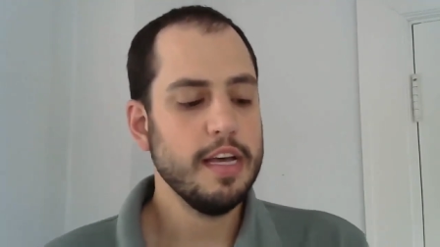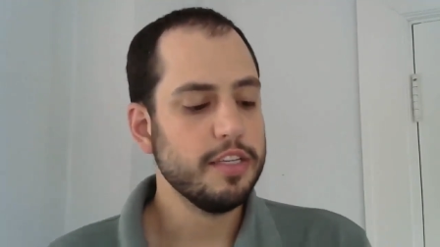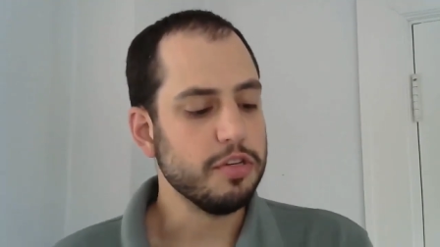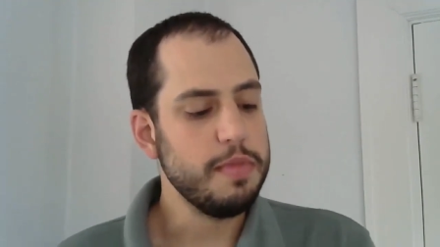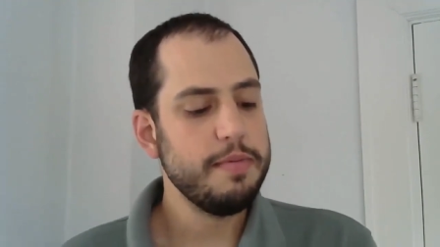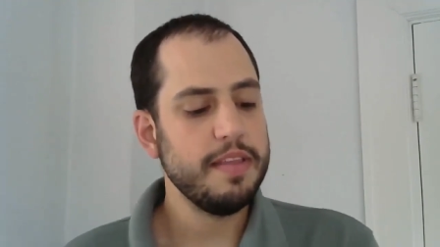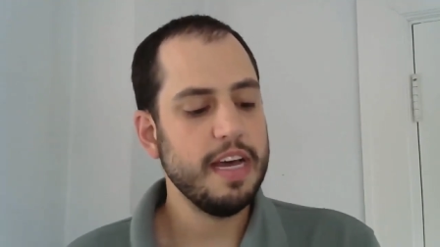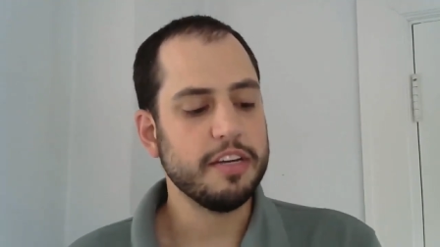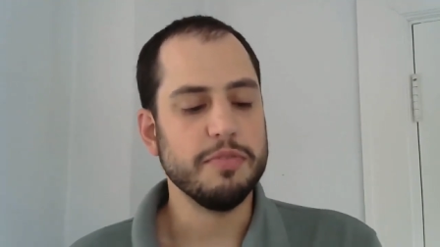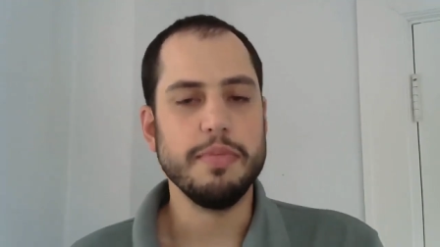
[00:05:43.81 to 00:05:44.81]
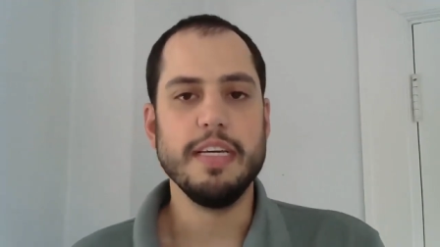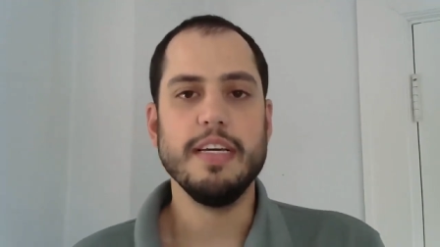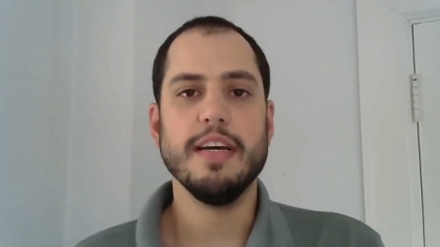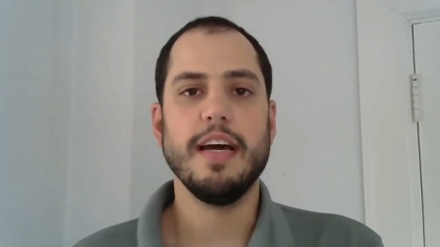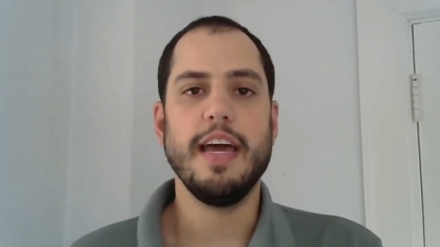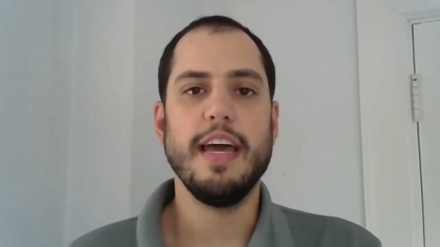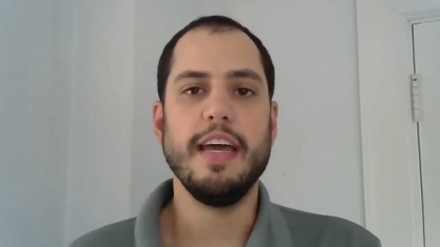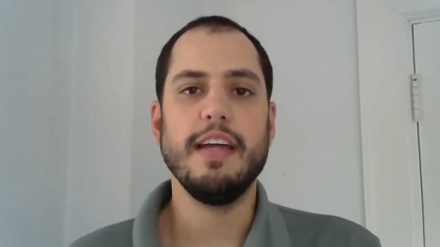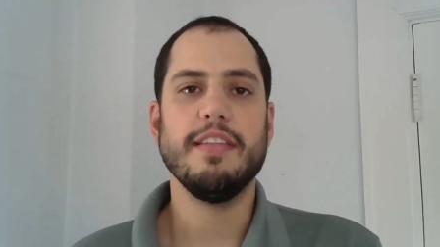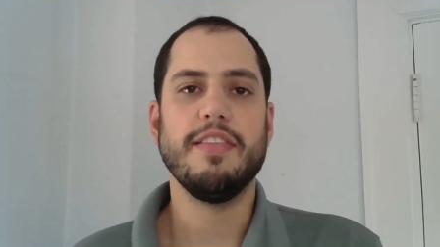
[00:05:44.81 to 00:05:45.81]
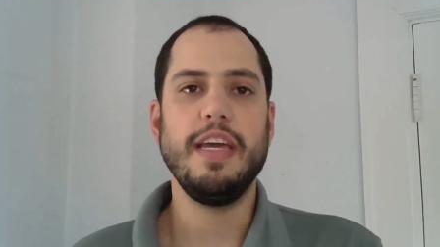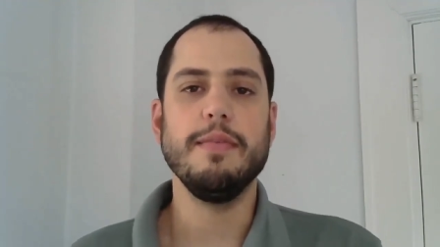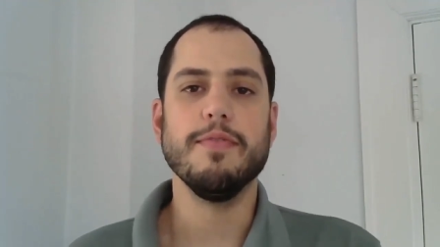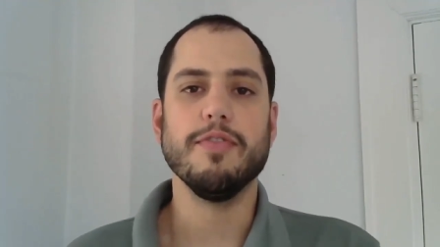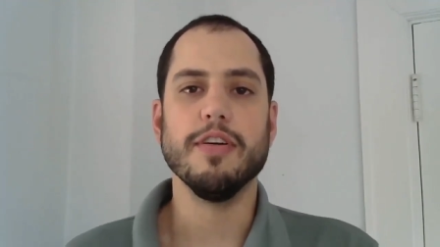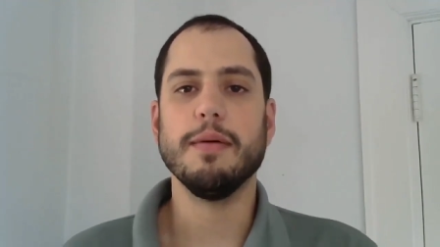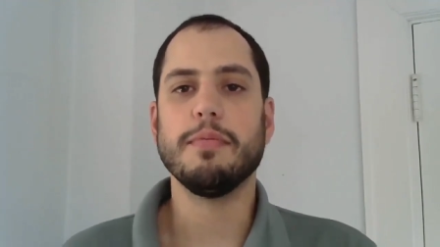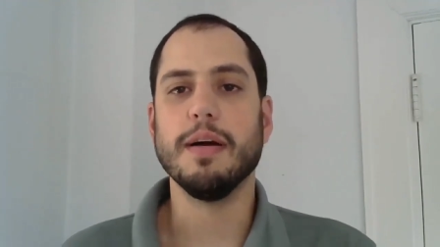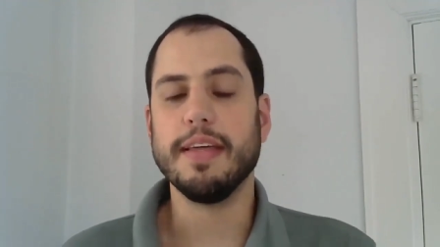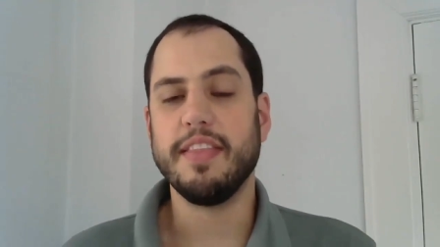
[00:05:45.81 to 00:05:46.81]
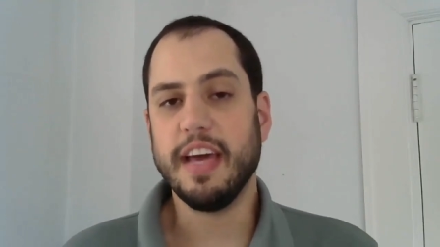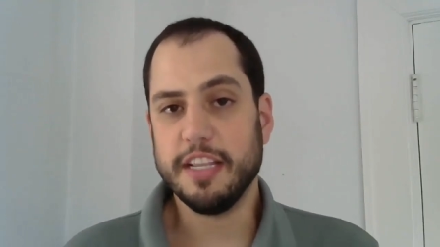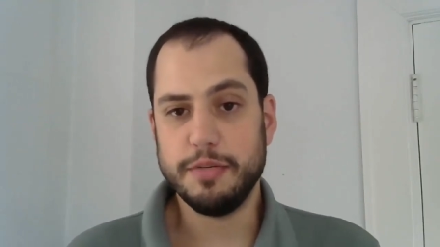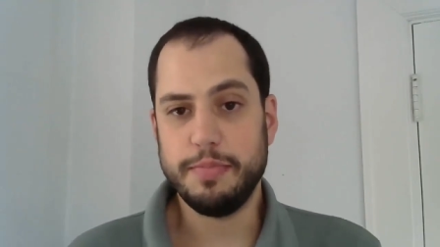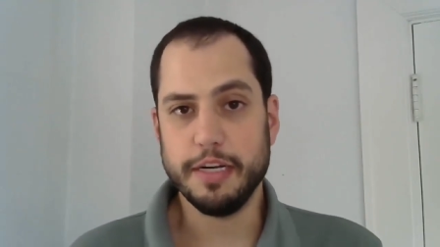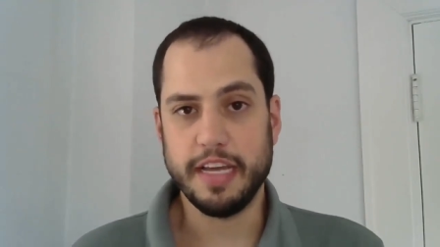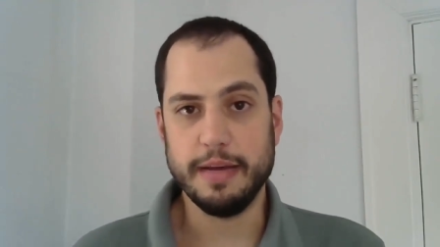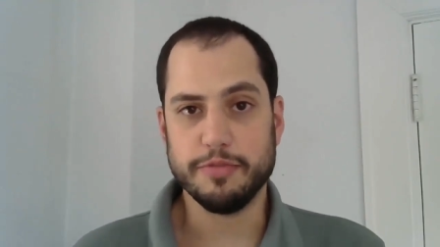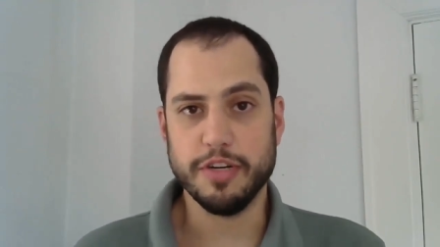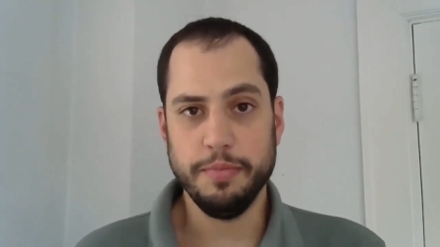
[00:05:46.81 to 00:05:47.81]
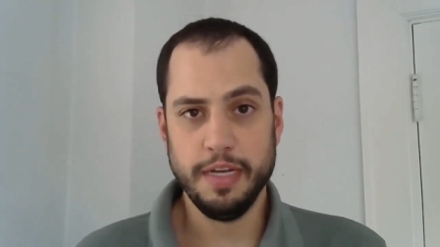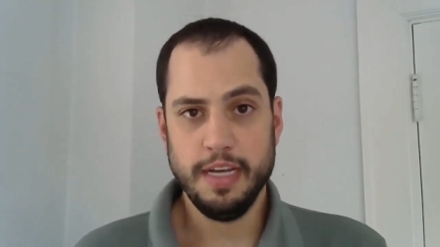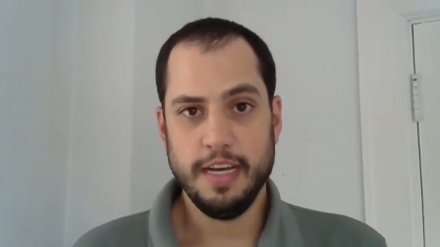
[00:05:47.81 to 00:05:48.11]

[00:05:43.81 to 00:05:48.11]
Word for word: So maybe that could be a theme for an upcoming theology beer camp trip.